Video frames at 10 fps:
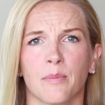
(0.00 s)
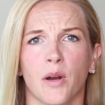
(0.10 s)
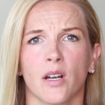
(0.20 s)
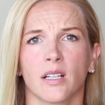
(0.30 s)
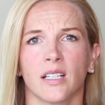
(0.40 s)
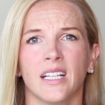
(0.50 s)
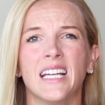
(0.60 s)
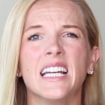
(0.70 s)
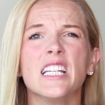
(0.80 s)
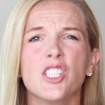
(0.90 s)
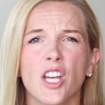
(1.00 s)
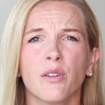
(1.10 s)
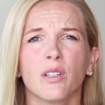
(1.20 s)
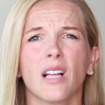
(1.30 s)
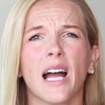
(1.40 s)
at the park. In
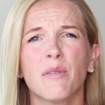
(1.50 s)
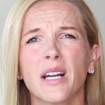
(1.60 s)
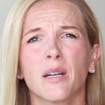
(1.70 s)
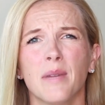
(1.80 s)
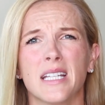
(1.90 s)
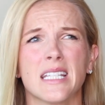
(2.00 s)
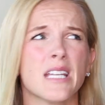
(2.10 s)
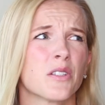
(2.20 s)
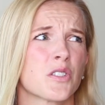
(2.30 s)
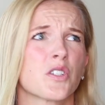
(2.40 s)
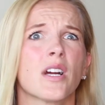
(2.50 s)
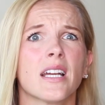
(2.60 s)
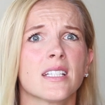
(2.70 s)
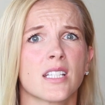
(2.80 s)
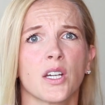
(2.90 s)
general, I recommend either
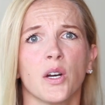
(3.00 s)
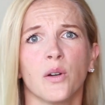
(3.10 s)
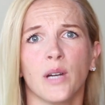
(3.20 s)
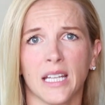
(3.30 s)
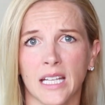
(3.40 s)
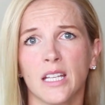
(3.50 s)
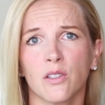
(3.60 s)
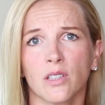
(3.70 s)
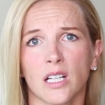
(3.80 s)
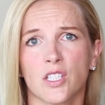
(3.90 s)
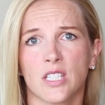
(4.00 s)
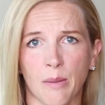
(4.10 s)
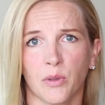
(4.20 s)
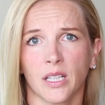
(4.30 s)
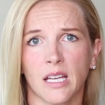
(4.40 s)
trying to go and eat your lunch
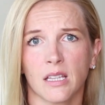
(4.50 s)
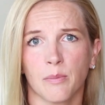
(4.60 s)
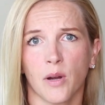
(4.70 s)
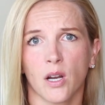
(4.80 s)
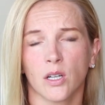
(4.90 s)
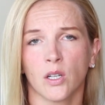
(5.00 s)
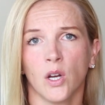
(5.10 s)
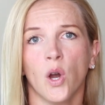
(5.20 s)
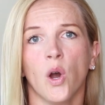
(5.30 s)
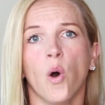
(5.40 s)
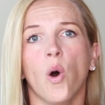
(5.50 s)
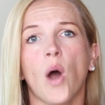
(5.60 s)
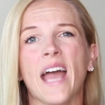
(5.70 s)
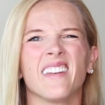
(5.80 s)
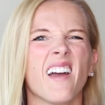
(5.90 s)
separately at the park
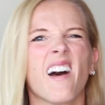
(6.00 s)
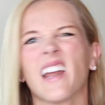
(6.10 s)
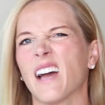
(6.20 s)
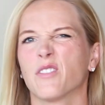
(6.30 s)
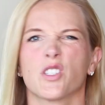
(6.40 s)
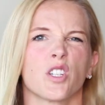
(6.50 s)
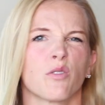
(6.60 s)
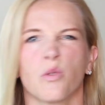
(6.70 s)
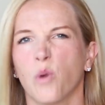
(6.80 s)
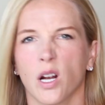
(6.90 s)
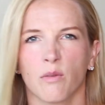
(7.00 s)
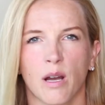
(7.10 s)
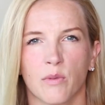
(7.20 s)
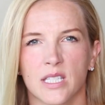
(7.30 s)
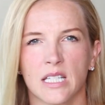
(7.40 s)
and not have your children walk
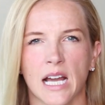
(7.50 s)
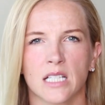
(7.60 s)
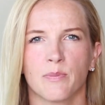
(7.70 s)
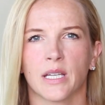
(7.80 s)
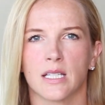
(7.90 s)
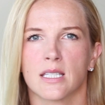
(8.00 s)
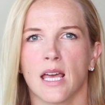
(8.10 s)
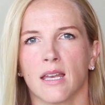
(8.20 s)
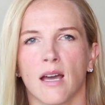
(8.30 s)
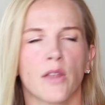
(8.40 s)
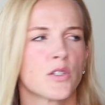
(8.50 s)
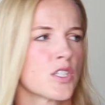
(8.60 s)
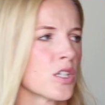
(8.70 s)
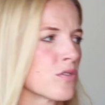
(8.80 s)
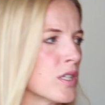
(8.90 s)
around with snacks, because then other
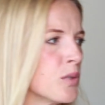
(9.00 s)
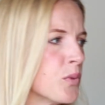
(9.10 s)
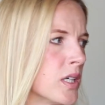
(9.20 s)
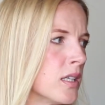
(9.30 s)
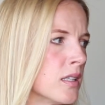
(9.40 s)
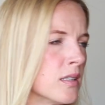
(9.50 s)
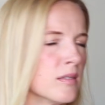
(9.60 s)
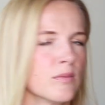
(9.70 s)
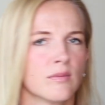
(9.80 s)
children will